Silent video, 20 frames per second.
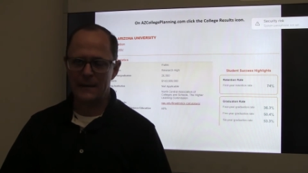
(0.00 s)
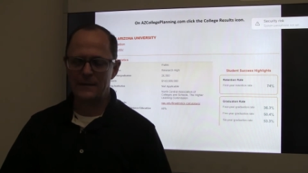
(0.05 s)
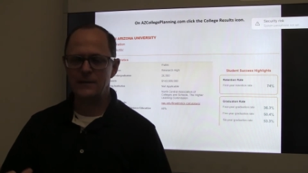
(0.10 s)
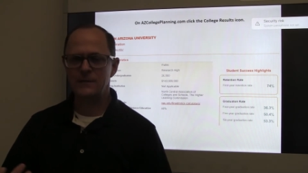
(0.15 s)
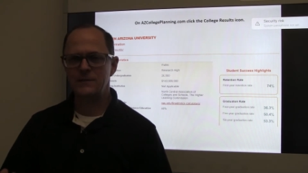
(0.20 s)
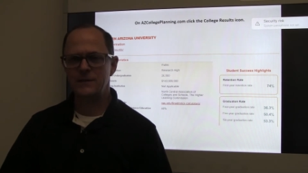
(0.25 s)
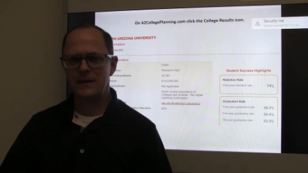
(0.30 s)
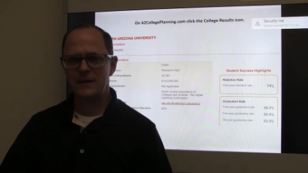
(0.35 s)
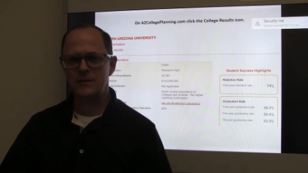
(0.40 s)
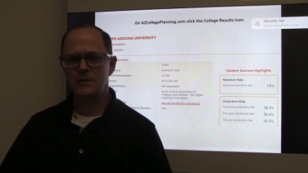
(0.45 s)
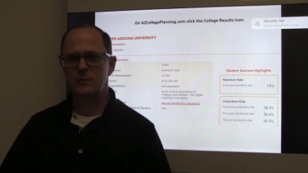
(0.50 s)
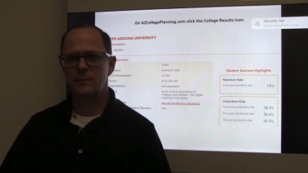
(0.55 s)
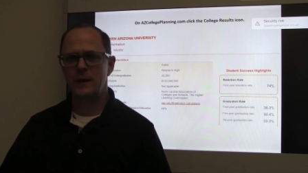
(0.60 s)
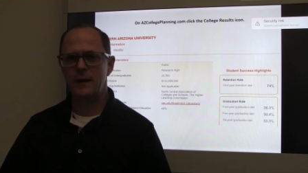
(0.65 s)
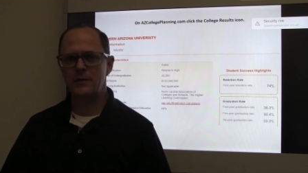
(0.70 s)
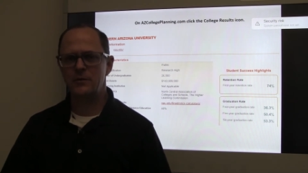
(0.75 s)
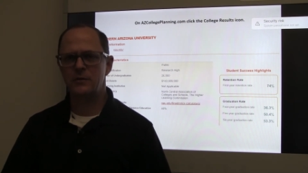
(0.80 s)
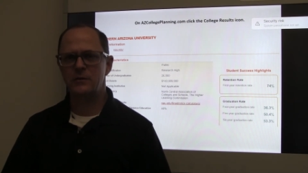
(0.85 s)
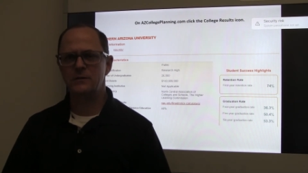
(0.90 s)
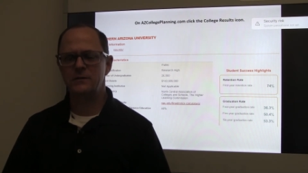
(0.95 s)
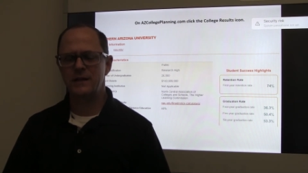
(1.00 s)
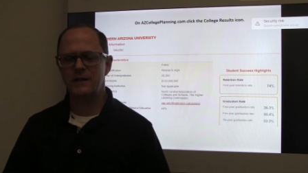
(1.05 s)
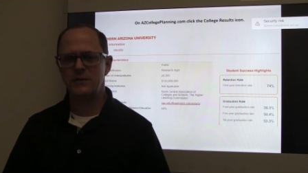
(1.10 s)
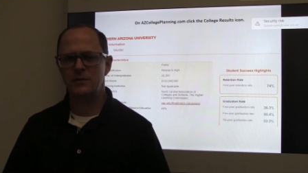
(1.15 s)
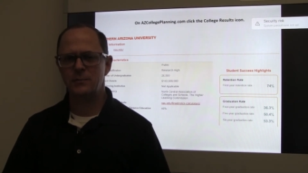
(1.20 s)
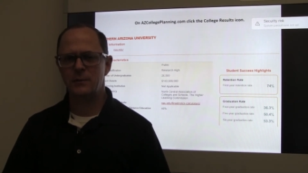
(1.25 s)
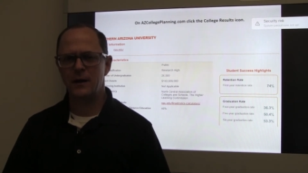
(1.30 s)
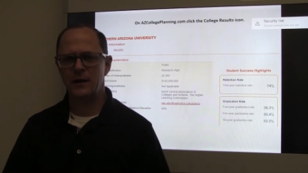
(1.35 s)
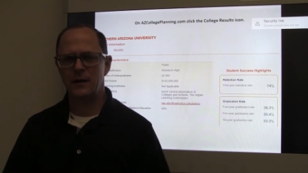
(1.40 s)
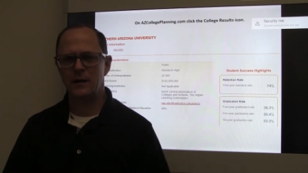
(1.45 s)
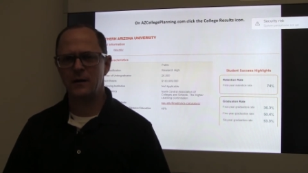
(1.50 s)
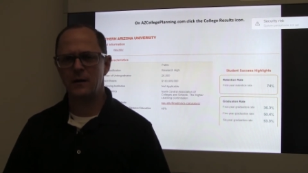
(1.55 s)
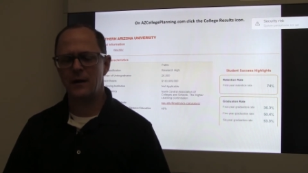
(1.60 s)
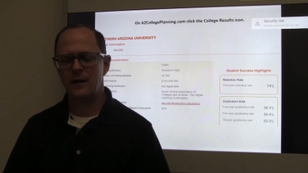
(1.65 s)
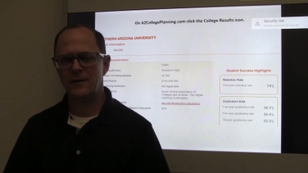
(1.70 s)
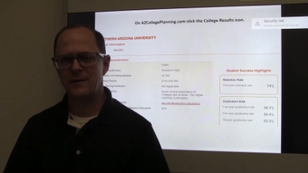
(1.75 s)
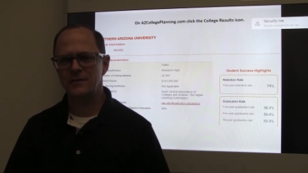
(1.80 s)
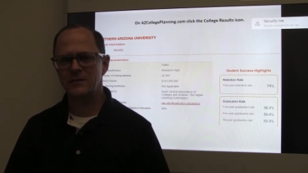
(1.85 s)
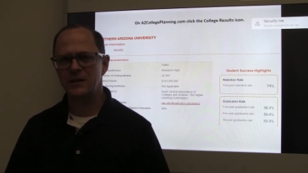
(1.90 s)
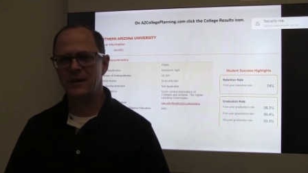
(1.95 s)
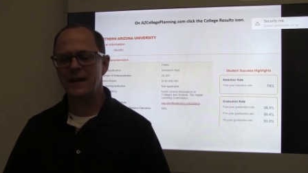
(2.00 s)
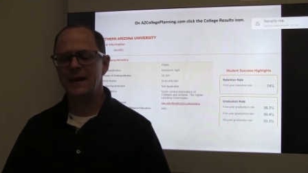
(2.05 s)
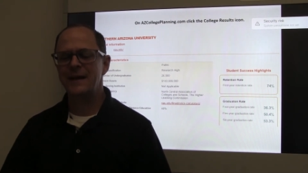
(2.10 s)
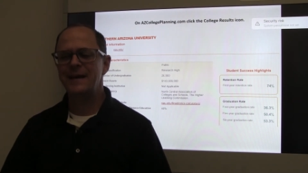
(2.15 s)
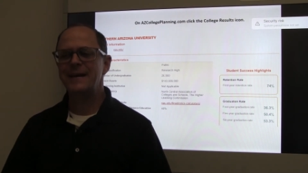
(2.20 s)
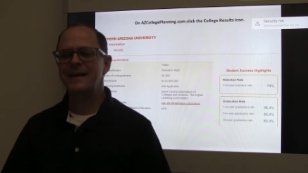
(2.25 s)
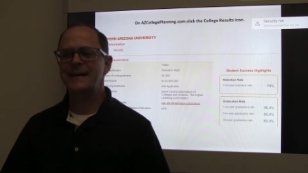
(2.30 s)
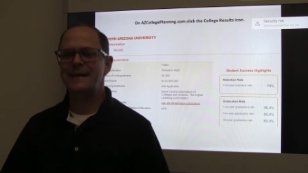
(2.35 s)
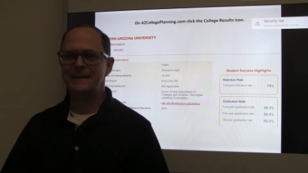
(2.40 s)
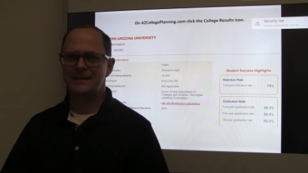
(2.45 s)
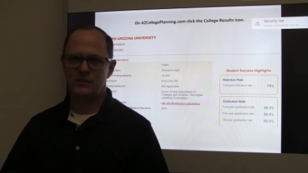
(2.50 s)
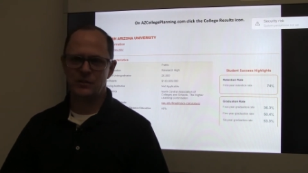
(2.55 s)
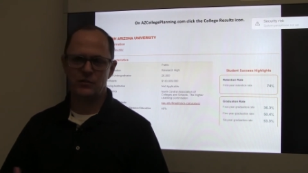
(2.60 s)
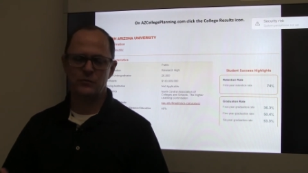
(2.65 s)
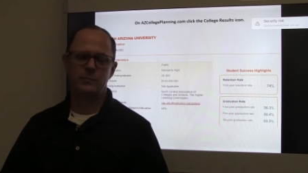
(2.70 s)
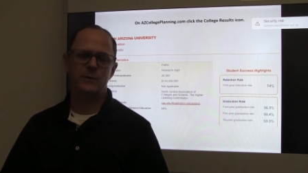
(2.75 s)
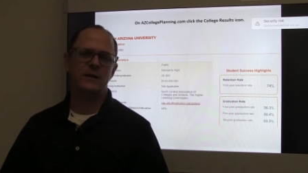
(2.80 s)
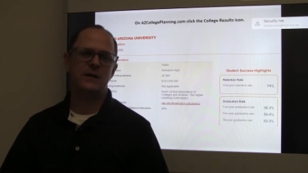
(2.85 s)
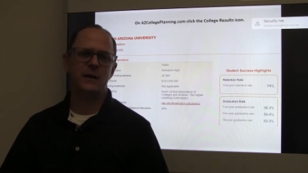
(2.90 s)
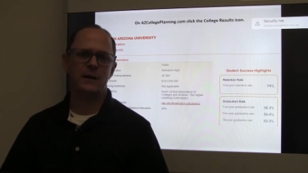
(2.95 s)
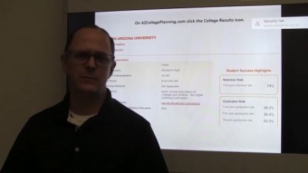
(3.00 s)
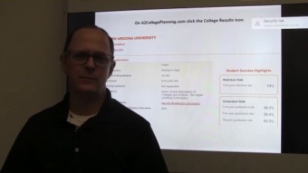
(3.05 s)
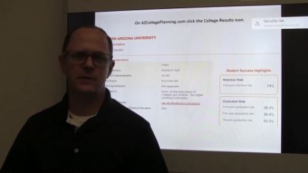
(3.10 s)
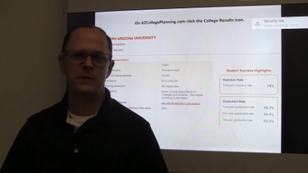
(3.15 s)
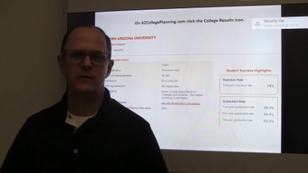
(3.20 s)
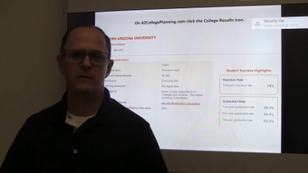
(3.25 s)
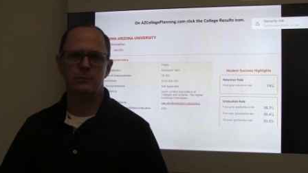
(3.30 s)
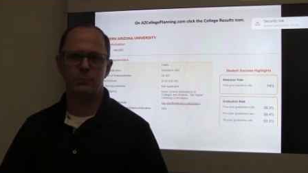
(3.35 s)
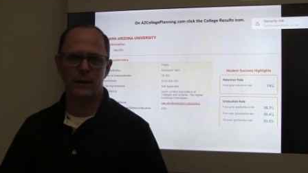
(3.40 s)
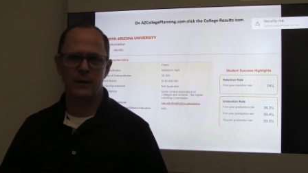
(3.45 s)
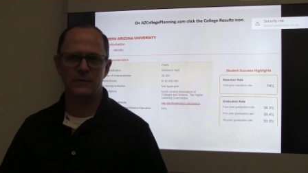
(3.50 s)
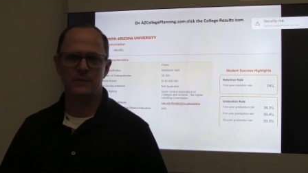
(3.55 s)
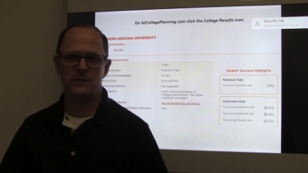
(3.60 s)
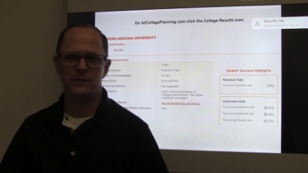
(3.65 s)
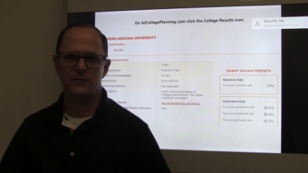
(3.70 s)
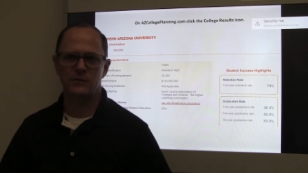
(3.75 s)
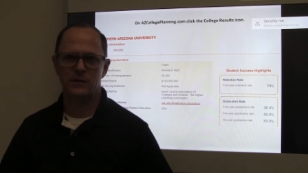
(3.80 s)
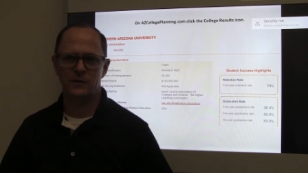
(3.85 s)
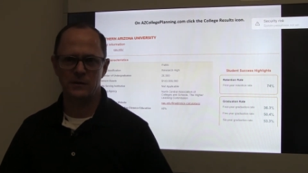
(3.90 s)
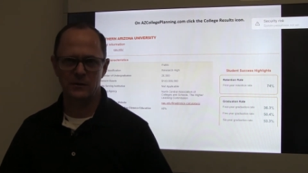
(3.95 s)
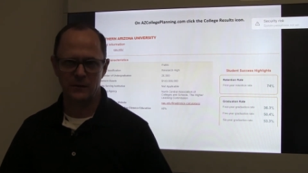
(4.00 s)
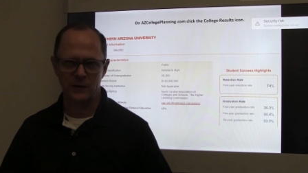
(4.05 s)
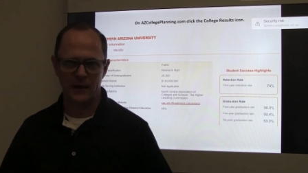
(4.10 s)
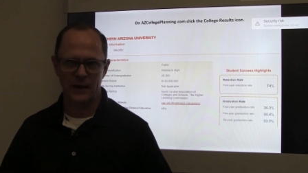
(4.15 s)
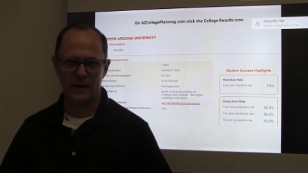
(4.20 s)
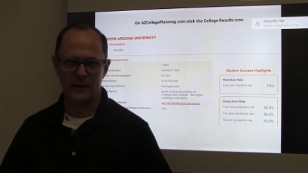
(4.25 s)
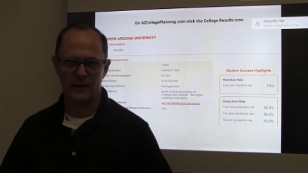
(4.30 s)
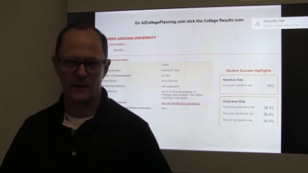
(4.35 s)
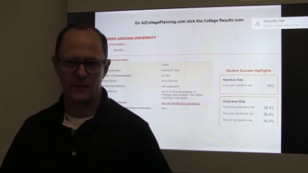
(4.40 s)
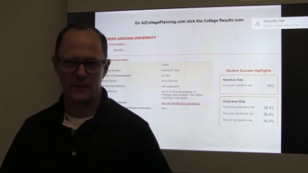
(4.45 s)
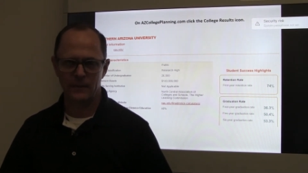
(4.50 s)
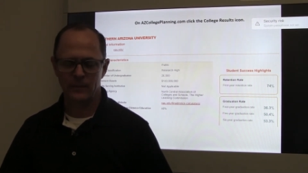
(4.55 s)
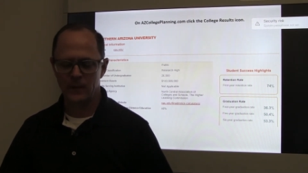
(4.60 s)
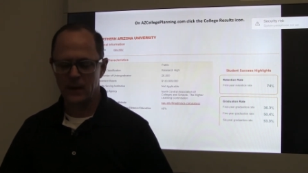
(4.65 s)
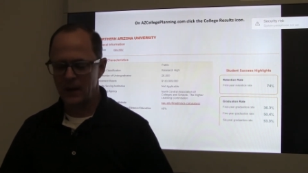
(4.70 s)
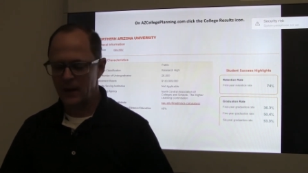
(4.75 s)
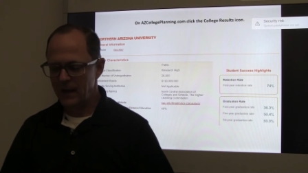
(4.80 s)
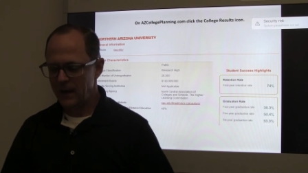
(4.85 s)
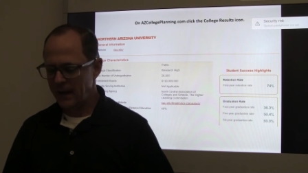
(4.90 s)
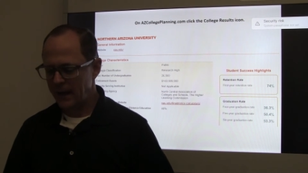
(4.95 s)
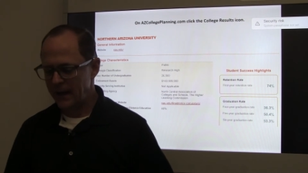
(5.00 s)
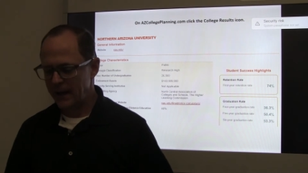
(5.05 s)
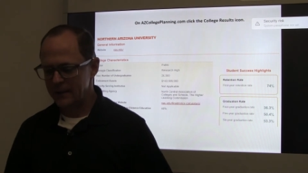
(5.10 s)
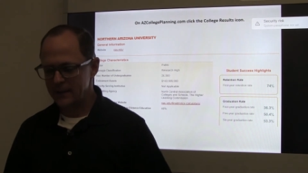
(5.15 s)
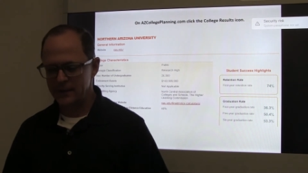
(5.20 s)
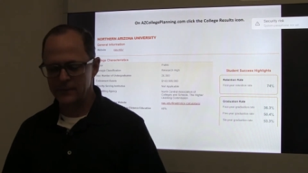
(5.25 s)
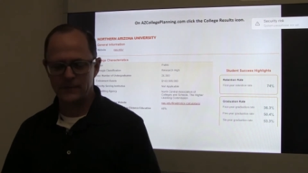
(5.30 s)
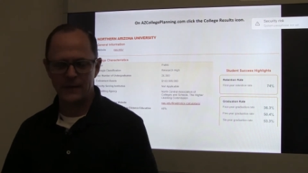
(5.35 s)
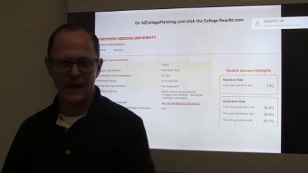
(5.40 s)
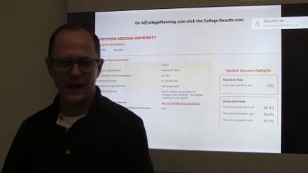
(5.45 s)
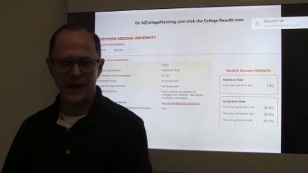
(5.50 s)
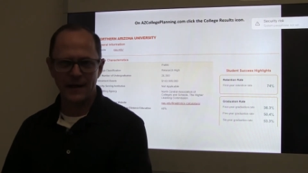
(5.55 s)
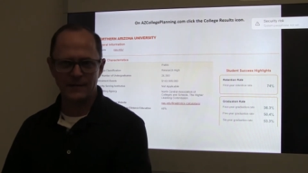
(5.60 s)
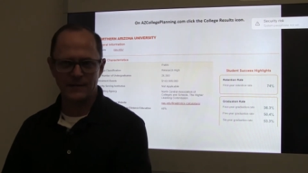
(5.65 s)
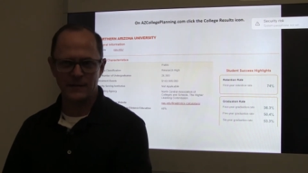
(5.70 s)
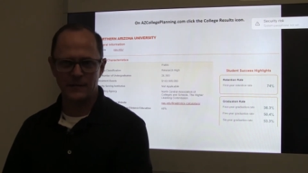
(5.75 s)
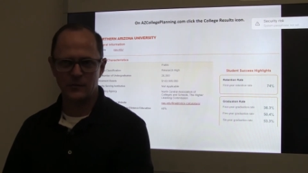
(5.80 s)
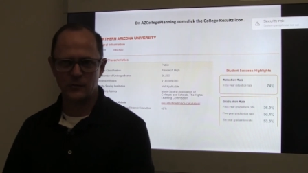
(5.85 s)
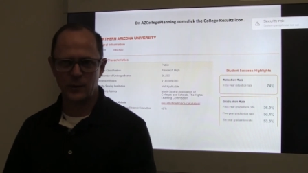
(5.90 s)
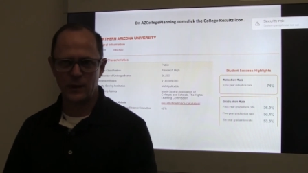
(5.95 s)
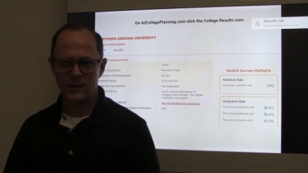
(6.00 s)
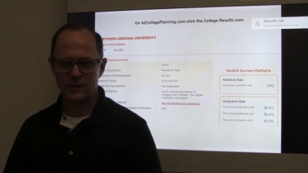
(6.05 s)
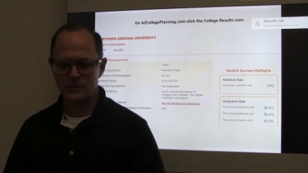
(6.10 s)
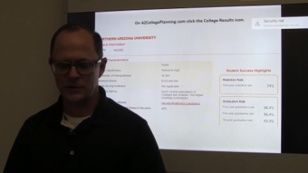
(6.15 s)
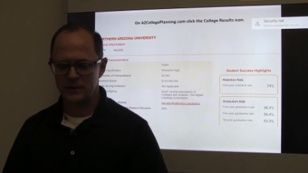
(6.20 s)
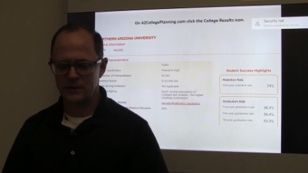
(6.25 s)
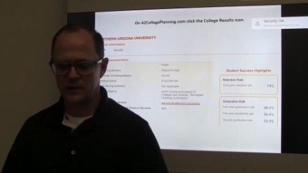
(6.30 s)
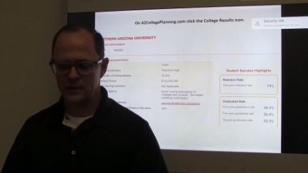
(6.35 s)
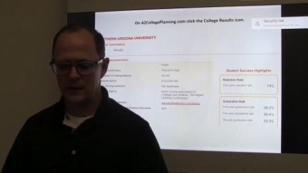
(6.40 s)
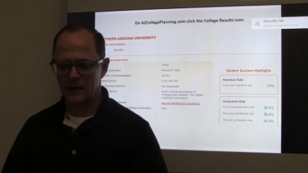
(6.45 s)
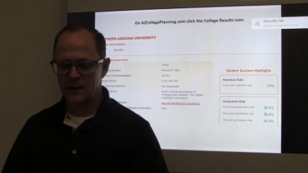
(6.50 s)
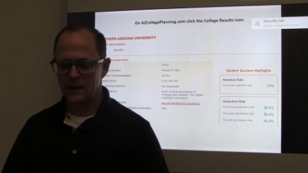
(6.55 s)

to change your major and change your mind in college. It just becomes expensive to do that. And I love to ask this question.